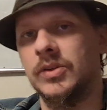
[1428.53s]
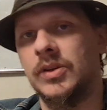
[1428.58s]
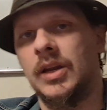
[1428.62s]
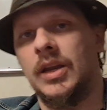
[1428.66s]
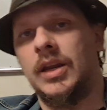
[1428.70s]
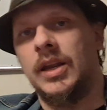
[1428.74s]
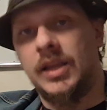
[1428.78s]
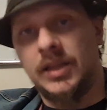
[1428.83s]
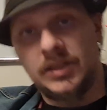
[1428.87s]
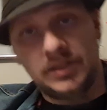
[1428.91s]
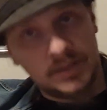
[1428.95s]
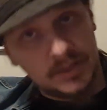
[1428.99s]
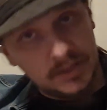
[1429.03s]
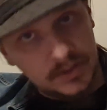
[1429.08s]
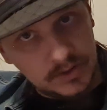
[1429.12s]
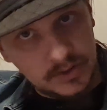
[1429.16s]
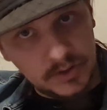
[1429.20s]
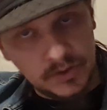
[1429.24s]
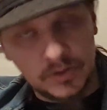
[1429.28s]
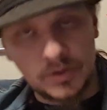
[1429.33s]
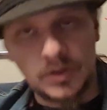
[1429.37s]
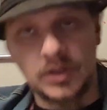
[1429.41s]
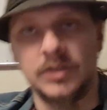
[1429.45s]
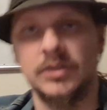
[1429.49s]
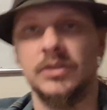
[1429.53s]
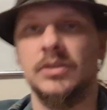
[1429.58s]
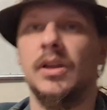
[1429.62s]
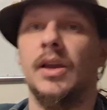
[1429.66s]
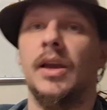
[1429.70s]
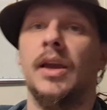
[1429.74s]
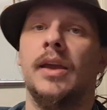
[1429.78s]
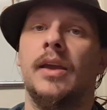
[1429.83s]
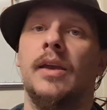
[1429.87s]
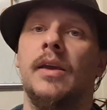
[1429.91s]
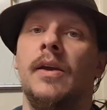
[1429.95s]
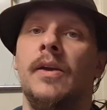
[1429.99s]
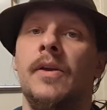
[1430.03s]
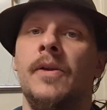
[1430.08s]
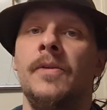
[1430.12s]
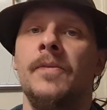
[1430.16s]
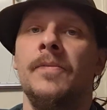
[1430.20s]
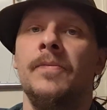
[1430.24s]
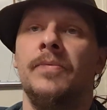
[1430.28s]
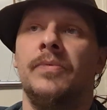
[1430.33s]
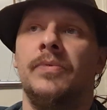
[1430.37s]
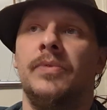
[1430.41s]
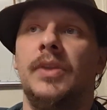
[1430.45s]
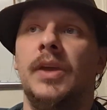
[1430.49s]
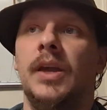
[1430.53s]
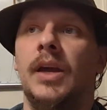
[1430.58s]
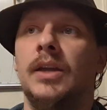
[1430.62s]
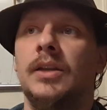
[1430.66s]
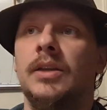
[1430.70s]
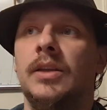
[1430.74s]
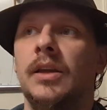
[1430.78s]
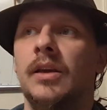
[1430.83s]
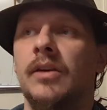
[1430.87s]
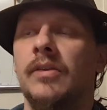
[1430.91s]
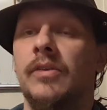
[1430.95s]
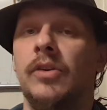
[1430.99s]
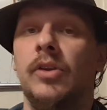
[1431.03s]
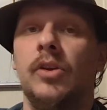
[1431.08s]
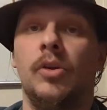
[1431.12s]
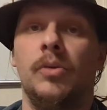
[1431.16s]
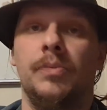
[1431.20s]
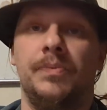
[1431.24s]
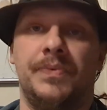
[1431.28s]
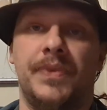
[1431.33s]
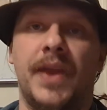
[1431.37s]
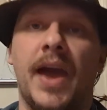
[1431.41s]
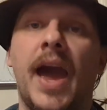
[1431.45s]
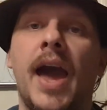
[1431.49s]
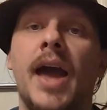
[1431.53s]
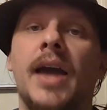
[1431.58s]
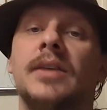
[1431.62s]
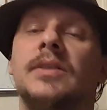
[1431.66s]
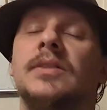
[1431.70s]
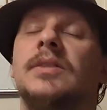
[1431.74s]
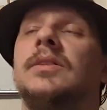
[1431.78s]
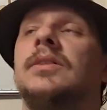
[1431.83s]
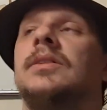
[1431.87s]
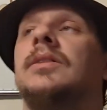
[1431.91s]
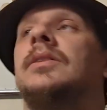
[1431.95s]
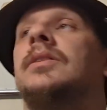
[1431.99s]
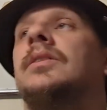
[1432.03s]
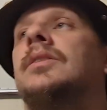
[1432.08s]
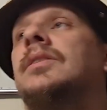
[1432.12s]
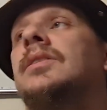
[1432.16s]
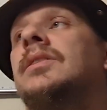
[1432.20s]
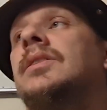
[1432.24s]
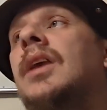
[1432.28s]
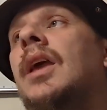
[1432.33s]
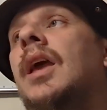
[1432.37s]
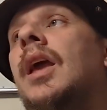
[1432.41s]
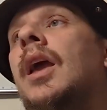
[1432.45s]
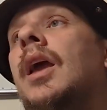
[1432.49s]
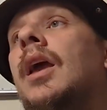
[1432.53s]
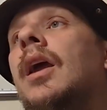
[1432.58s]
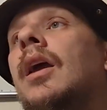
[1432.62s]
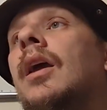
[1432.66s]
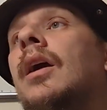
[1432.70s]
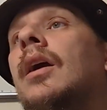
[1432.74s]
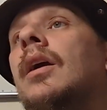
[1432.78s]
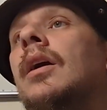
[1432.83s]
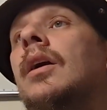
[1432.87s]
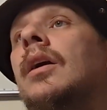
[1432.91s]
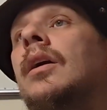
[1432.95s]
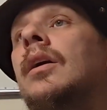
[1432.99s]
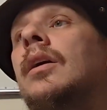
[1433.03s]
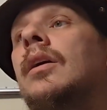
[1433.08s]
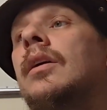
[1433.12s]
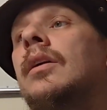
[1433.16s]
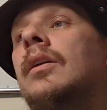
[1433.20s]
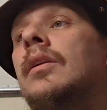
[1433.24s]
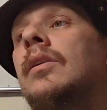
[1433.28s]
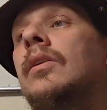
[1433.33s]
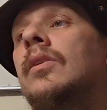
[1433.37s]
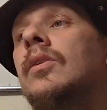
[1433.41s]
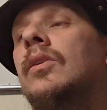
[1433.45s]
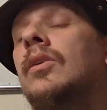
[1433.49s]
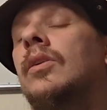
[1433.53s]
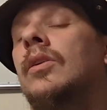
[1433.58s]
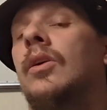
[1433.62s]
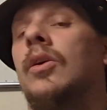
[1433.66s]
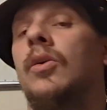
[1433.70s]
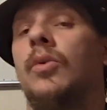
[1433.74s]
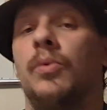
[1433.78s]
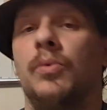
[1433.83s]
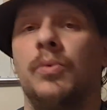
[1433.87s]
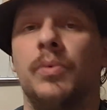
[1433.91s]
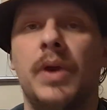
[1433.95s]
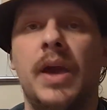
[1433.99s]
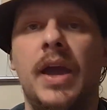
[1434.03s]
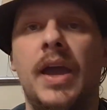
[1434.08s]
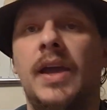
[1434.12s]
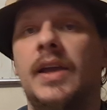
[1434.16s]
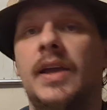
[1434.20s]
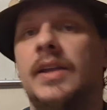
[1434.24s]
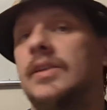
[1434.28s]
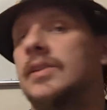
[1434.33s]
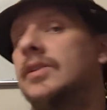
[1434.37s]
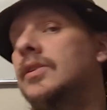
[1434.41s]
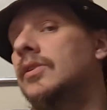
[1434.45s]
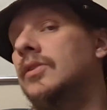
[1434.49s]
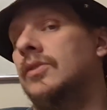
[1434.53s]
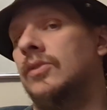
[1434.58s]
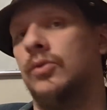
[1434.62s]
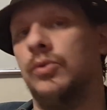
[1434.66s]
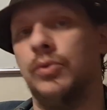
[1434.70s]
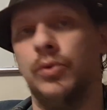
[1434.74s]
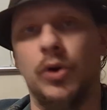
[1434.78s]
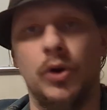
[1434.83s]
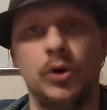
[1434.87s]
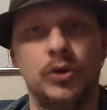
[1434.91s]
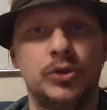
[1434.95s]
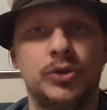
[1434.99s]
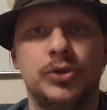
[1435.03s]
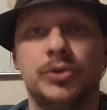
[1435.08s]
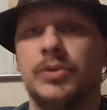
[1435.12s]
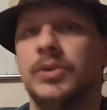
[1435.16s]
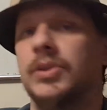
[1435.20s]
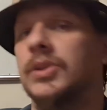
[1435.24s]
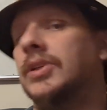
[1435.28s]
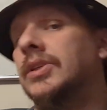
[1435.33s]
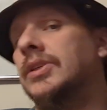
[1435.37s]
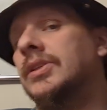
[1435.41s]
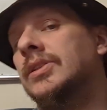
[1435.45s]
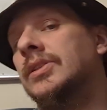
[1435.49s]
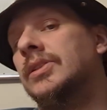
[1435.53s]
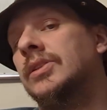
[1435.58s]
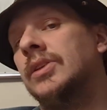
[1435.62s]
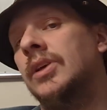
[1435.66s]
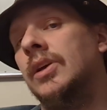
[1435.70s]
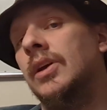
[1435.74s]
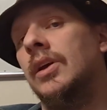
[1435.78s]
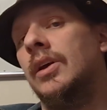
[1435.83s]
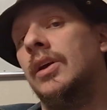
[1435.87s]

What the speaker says: kind of gets into, because like the idea of, taxes and, rent, groceries,